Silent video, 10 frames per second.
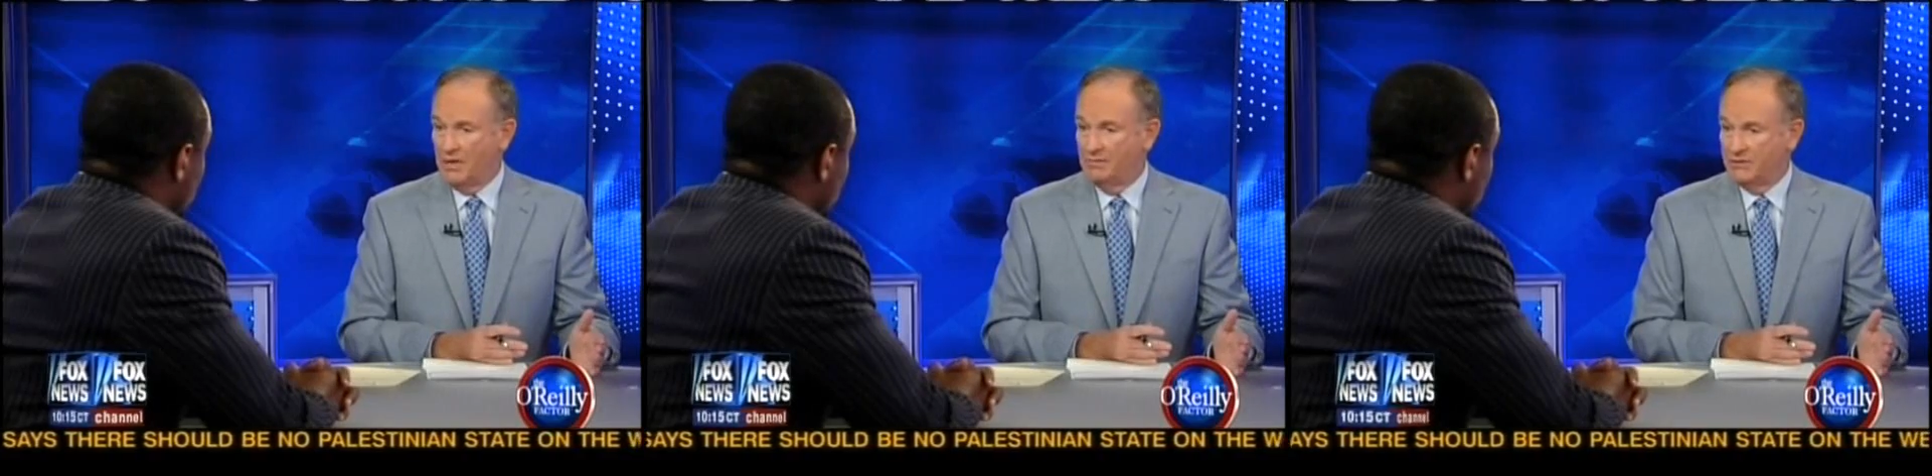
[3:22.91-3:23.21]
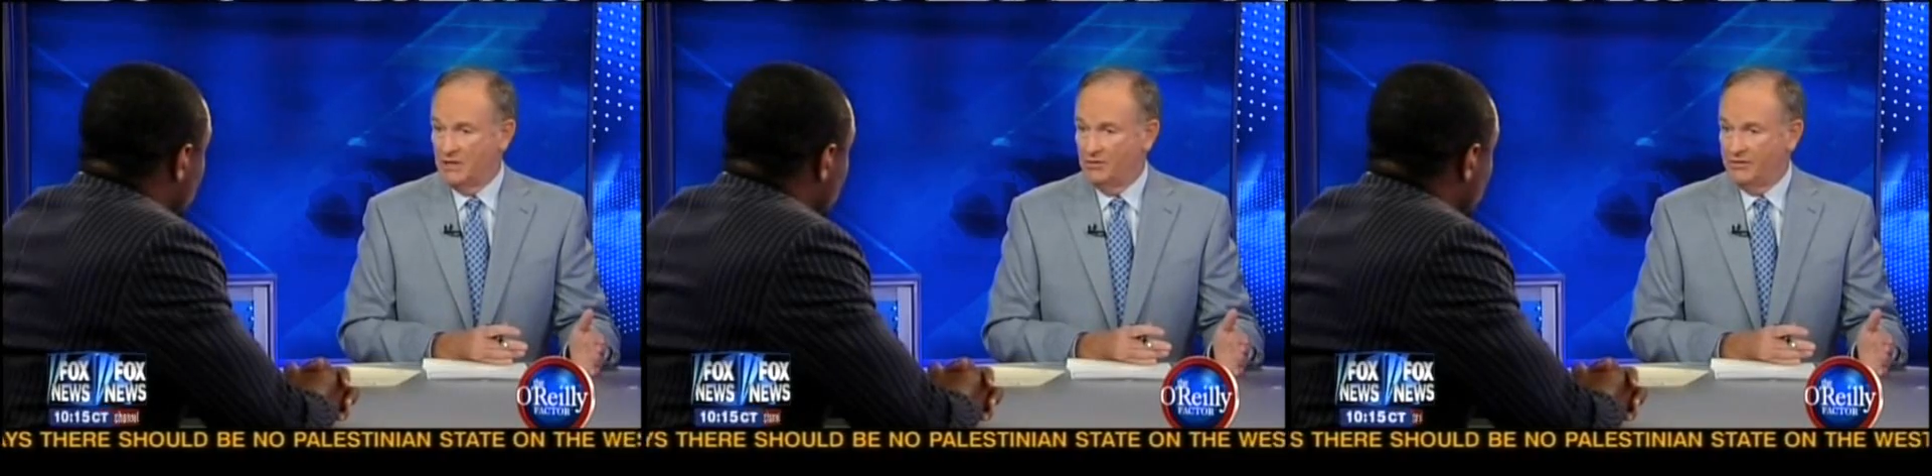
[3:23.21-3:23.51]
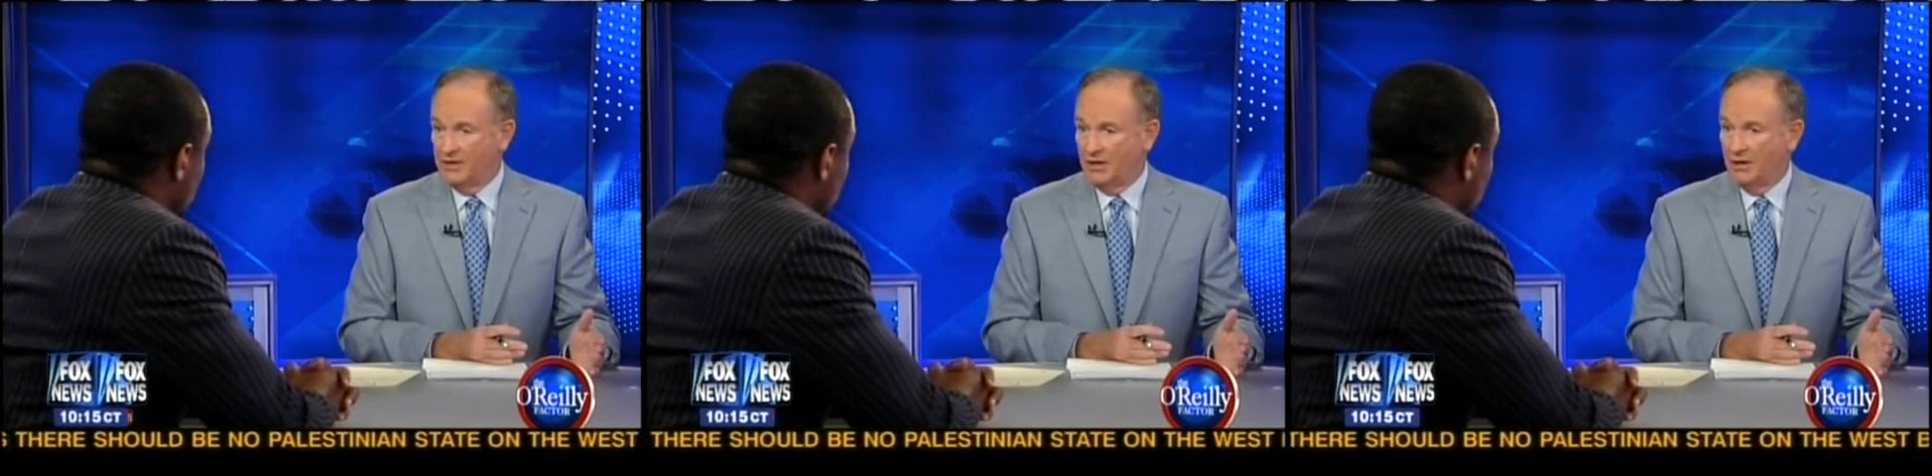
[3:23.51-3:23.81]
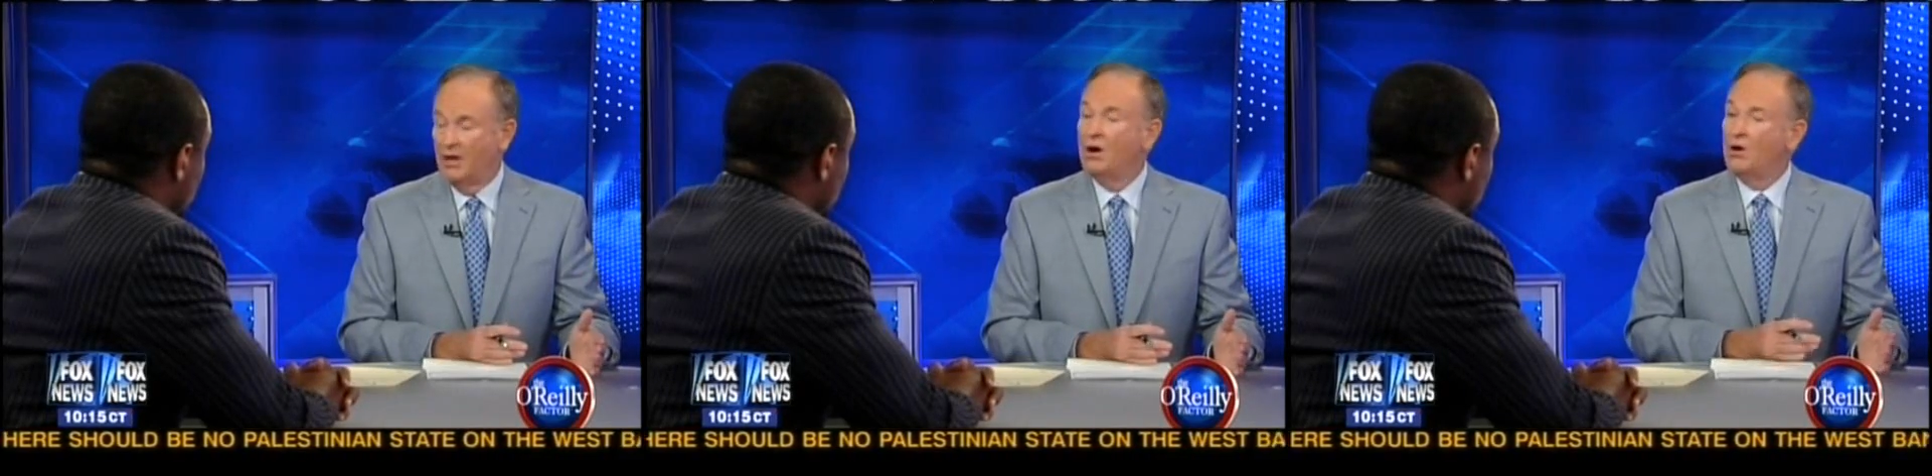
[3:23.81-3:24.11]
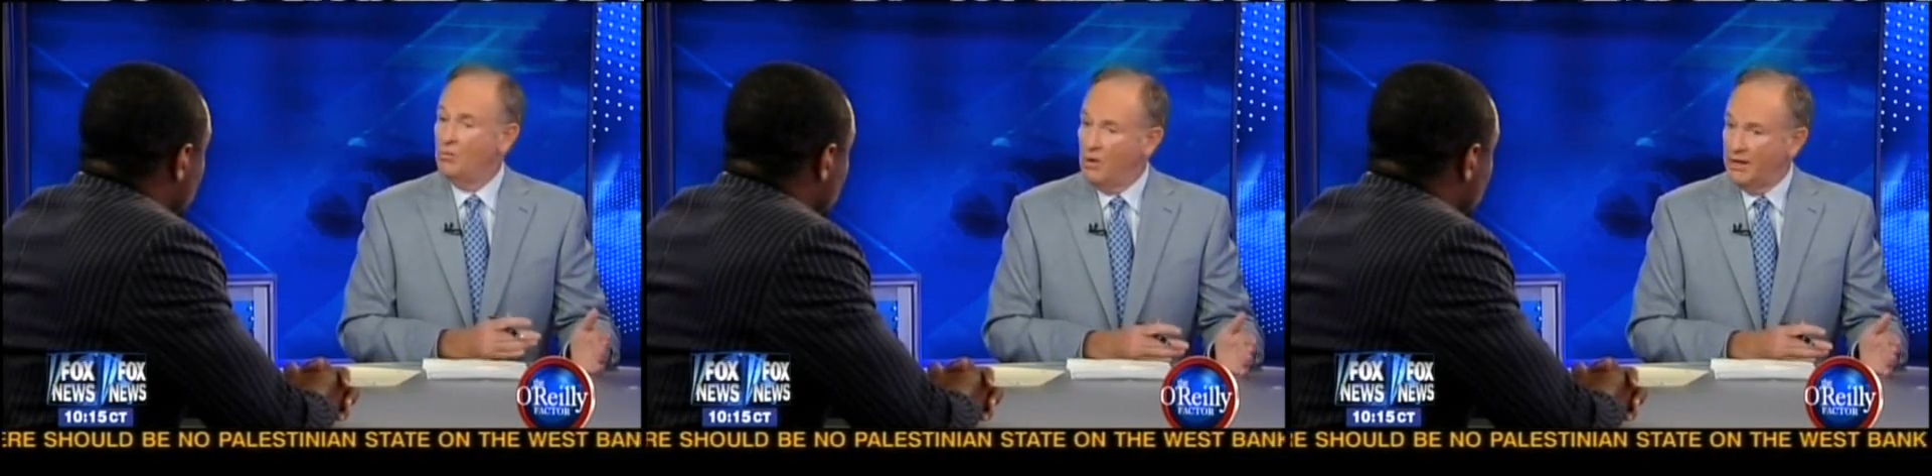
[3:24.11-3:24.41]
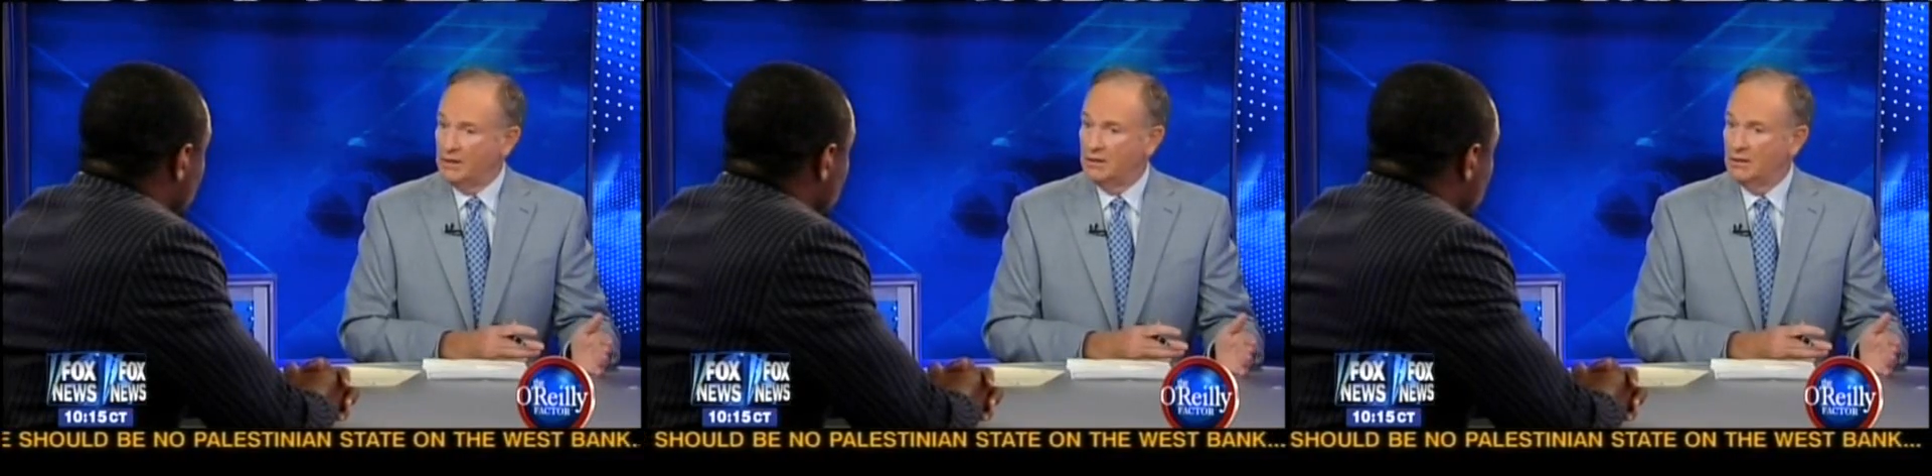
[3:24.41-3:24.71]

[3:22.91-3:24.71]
Obama's health care are white.